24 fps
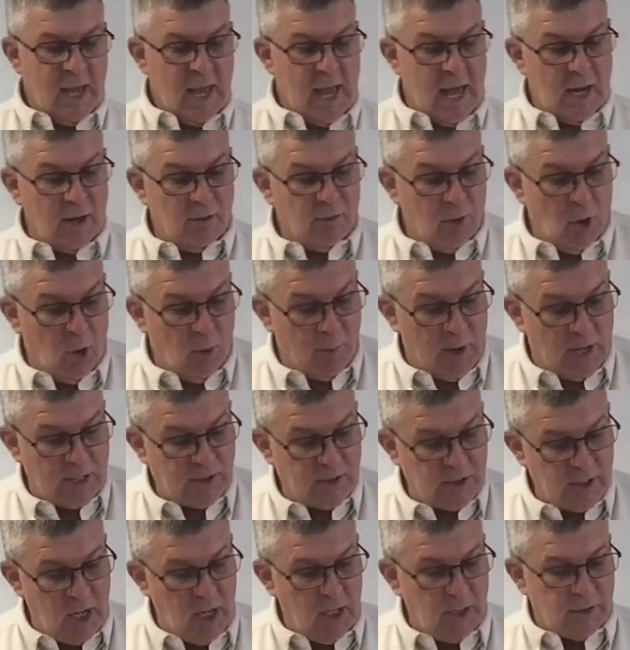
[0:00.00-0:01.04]
"And of all my
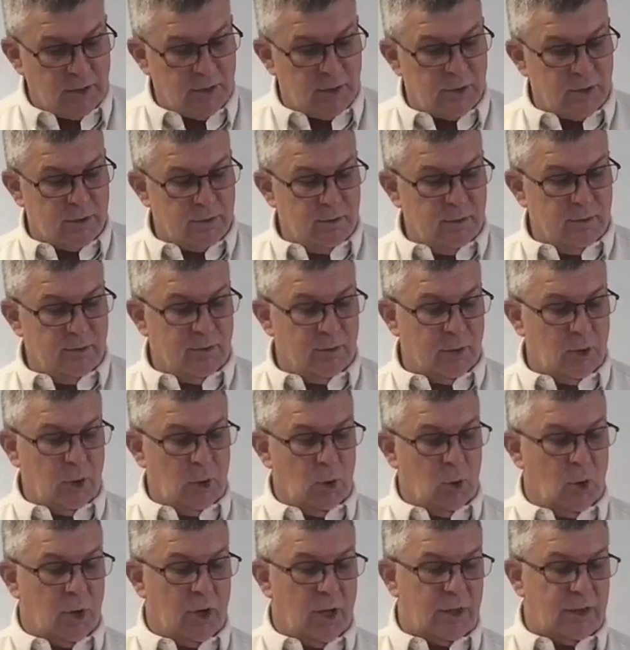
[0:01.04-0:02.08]
sons, for the
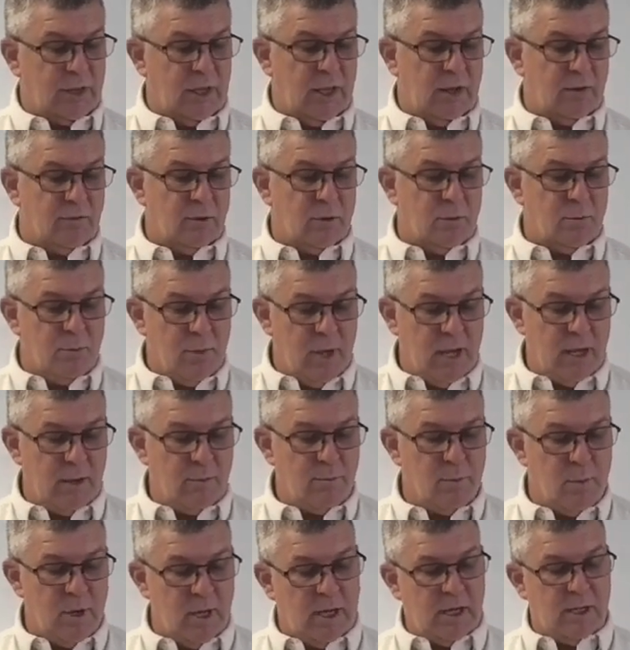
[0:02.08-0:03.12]
Lord hath given me
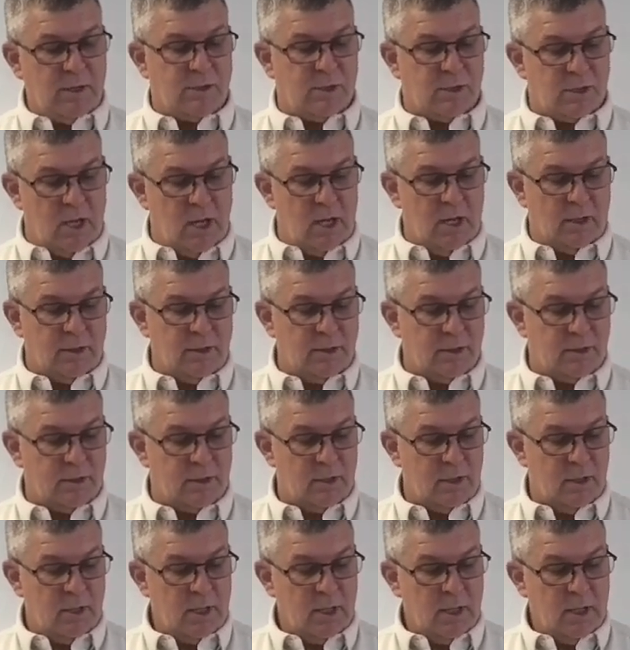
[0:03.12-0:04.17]
many sons,
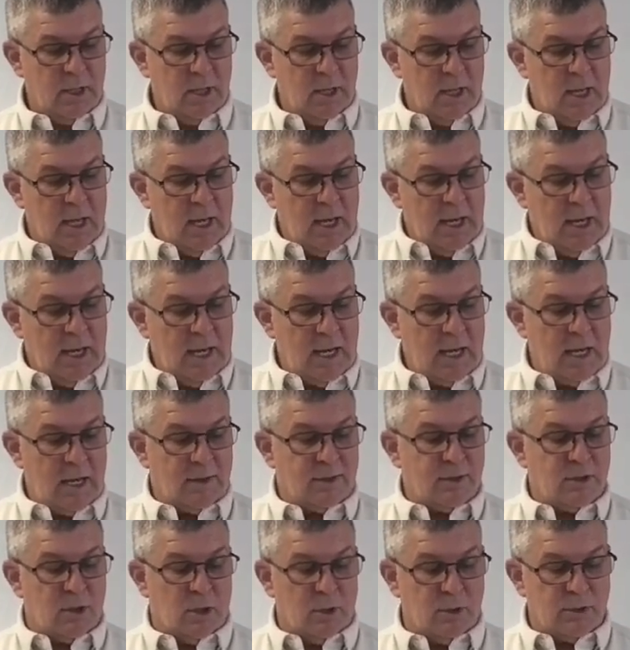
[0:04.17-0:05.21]
he
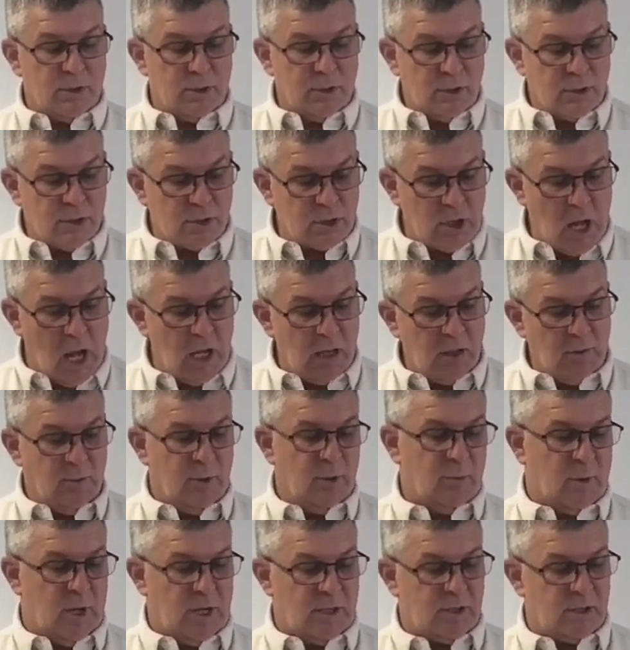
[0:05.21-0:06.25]
hath chosen
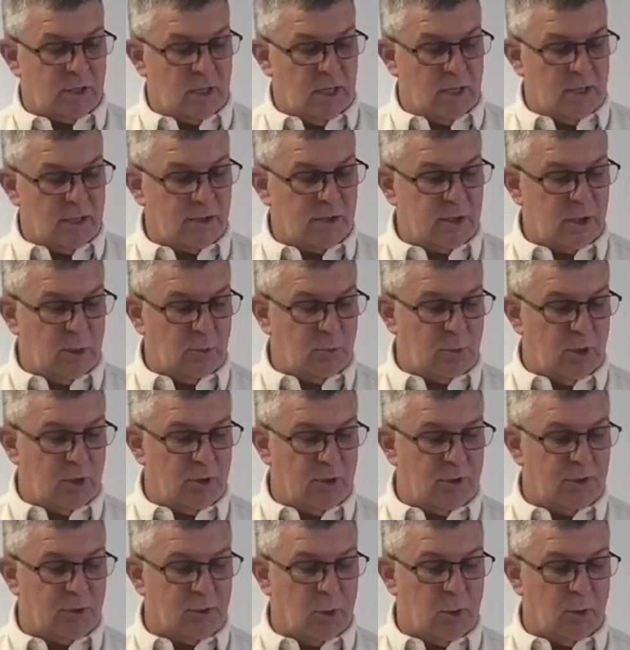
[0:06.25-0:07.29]
Solomon my son to sit upon
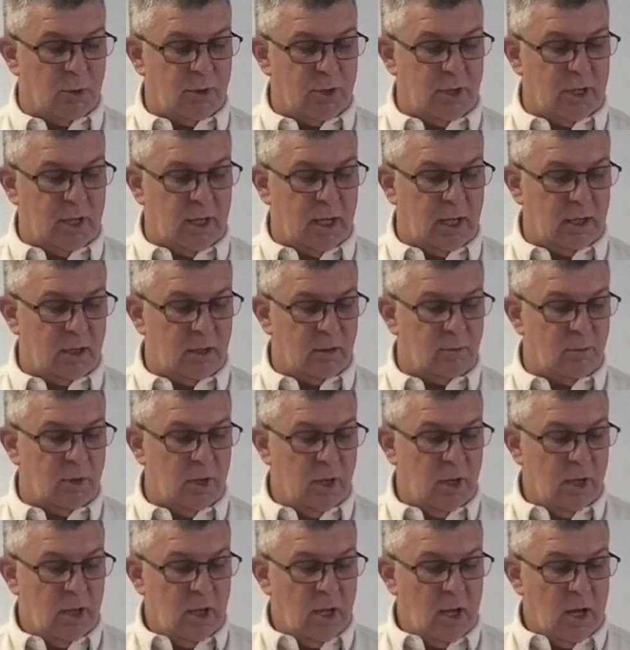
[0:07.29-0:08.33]
the throne of the kingdom
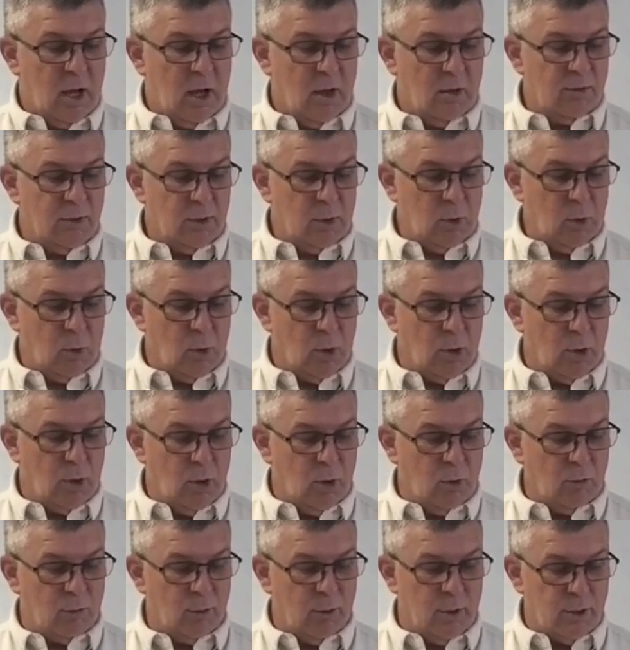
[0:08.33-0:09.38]
of the Lord
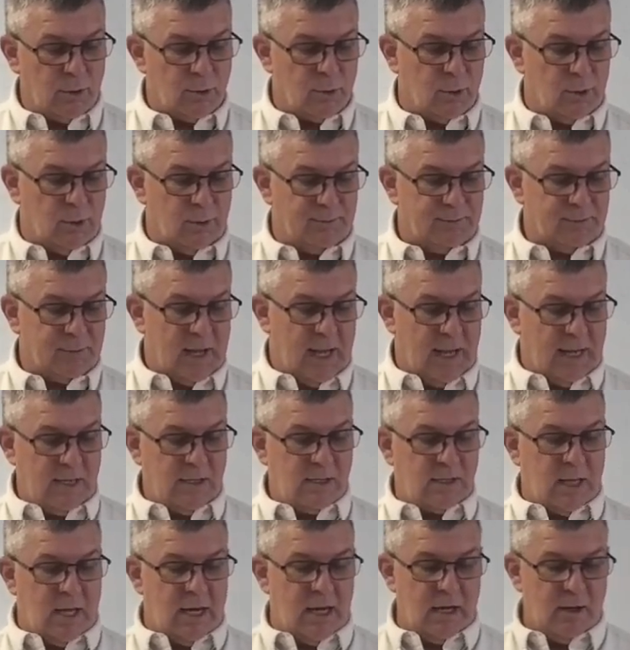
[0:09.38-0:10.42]
over Israel. And he
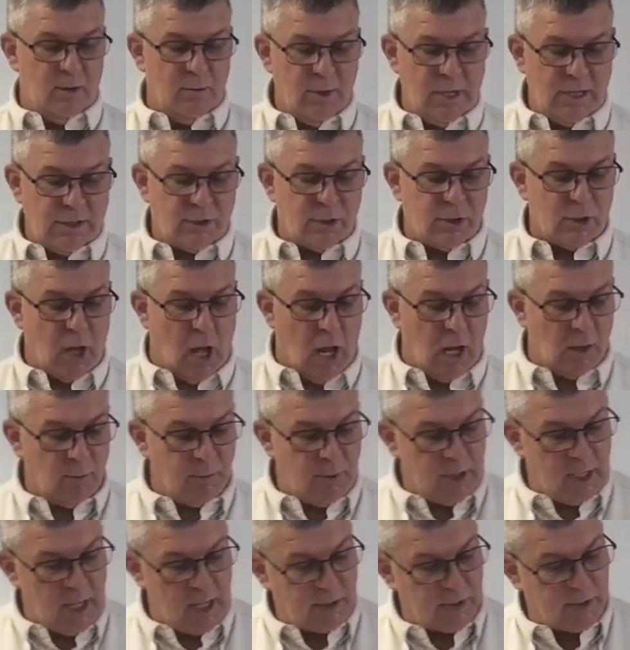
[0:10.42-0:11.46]
said unto me,
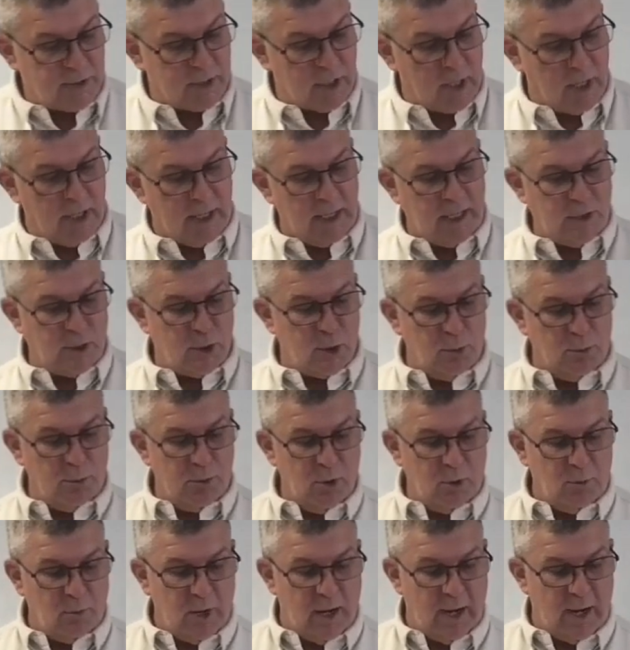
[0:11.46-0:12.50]
Solomon thy son, he shall
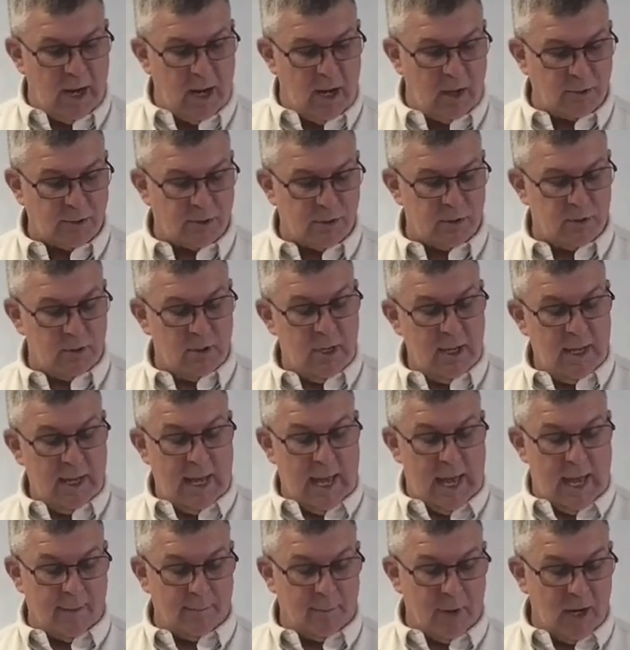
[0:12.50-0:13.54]
build my house
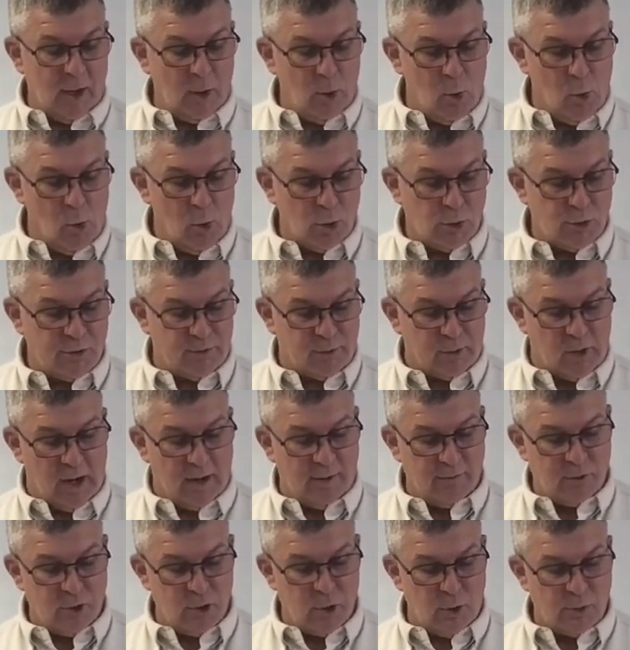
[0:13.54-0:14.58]
and my courts, for I
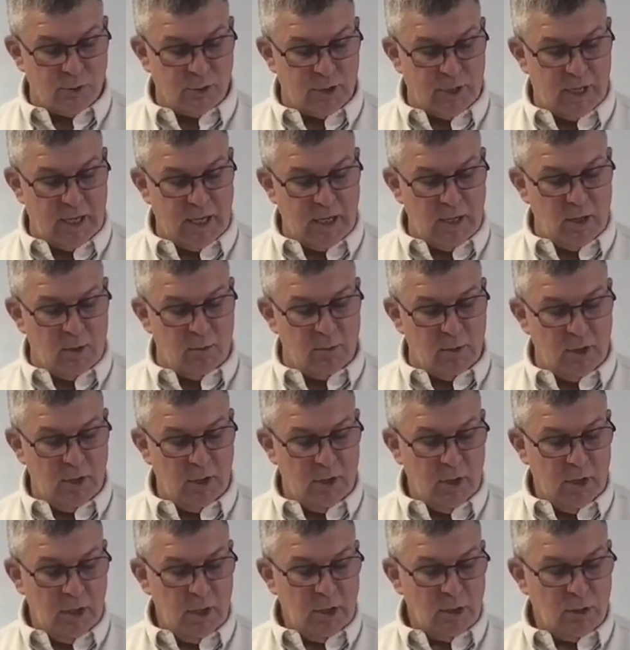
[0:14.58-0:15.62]
have chosen him
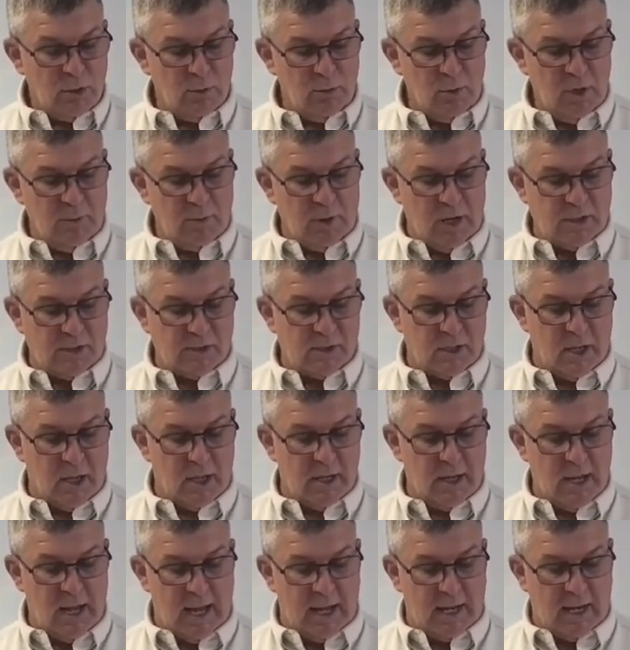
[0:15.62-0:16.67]
to be my
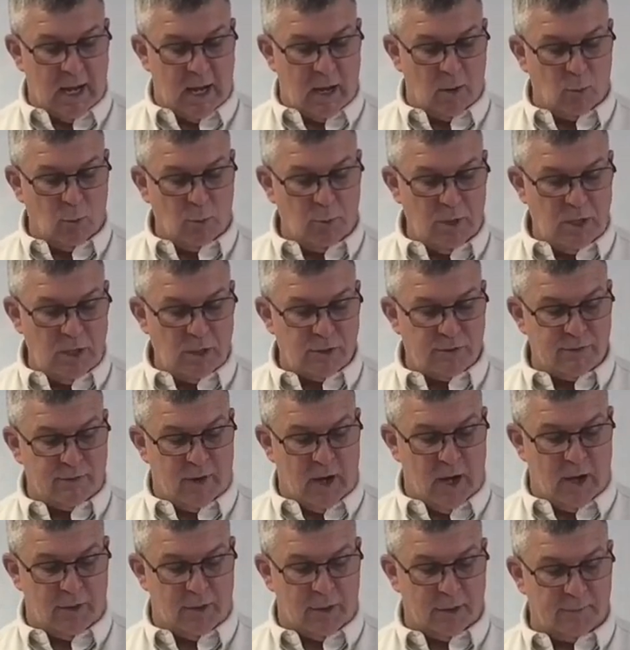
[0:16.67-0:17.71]
son, and I will be his
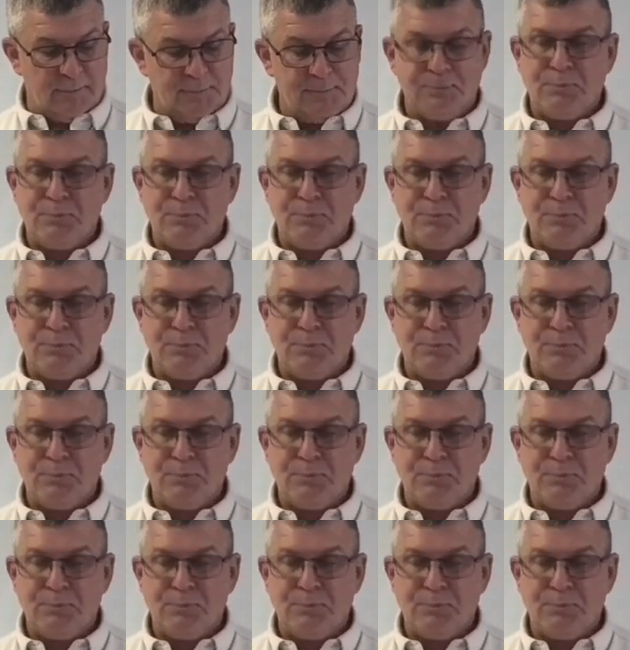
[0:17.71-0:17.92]
father."